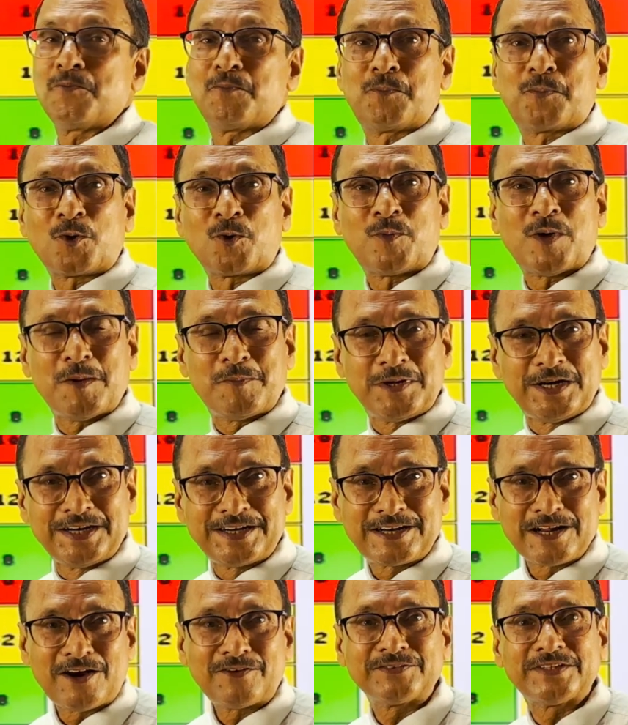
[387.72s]

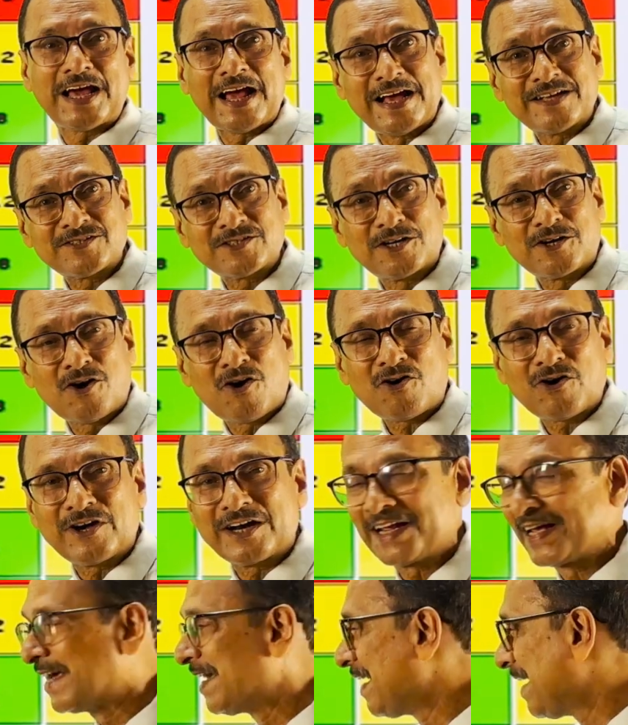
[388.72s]
probability of the hazard
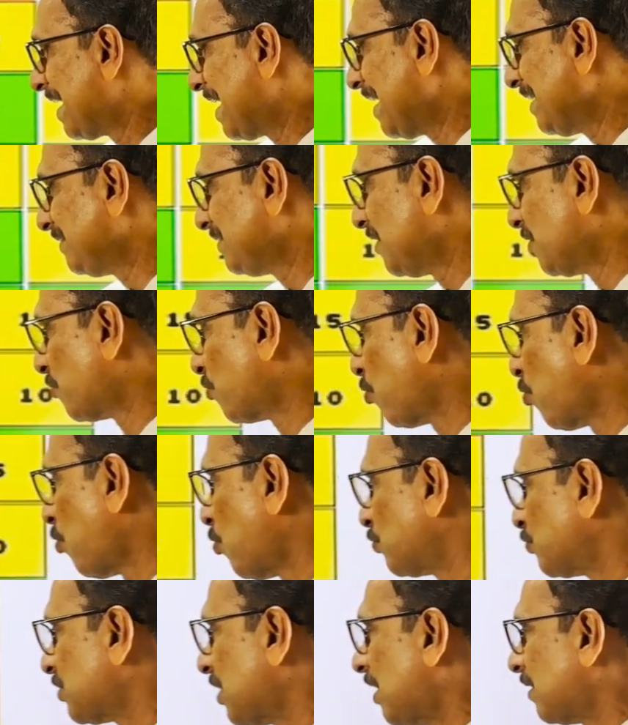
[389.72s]
occurring, and the
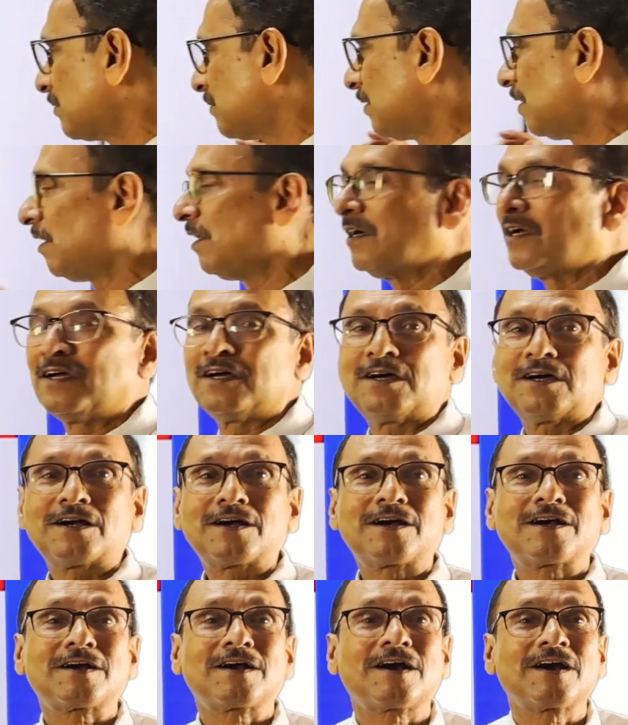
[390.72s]
rows are the
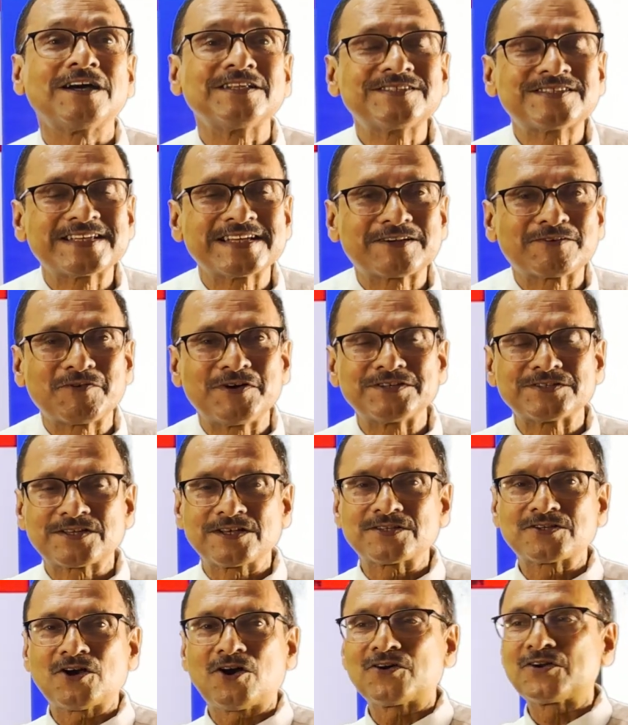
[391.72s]

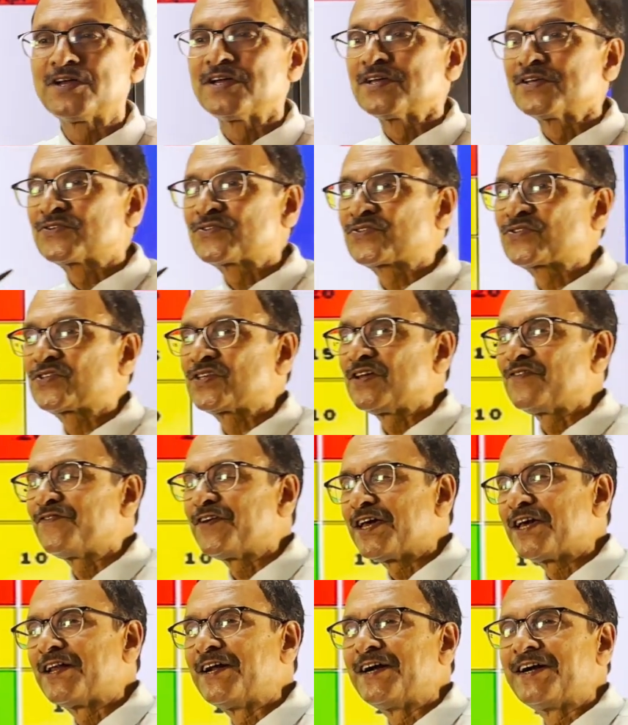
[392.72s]
consequences or
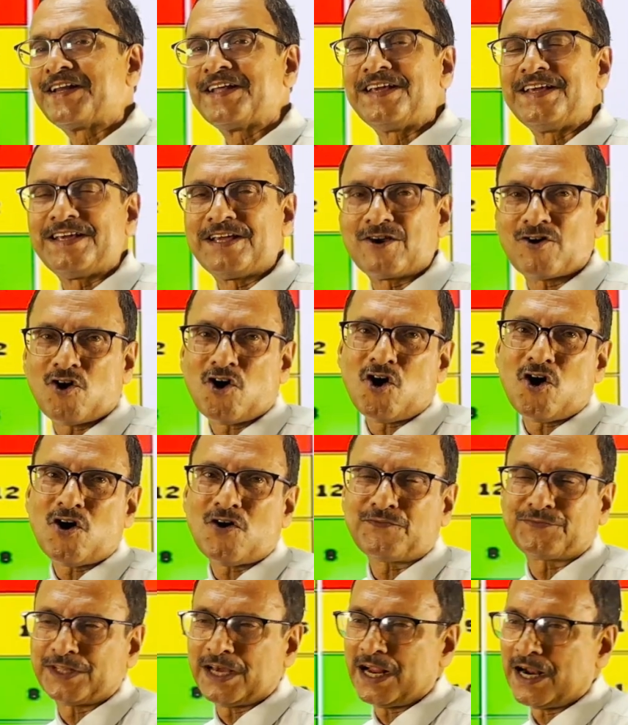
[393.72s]
severity
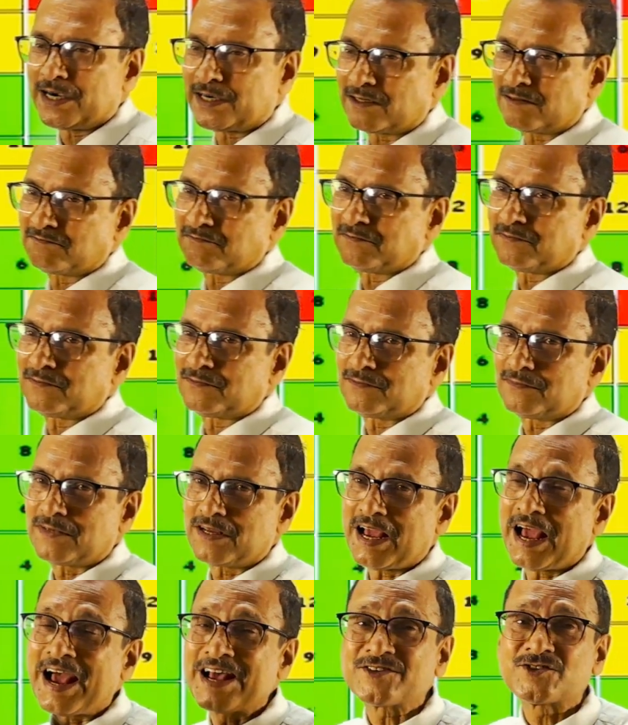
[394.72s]
of that
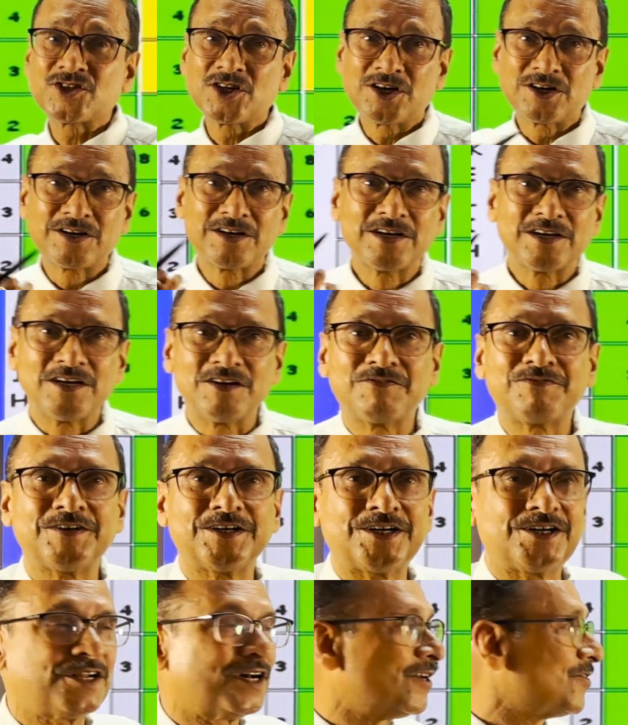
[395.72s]
hazard if
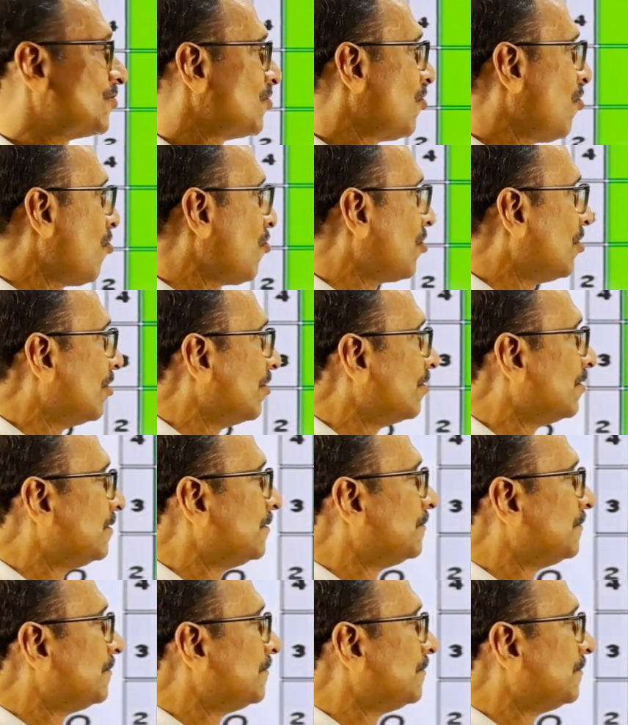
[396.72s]
it does occur.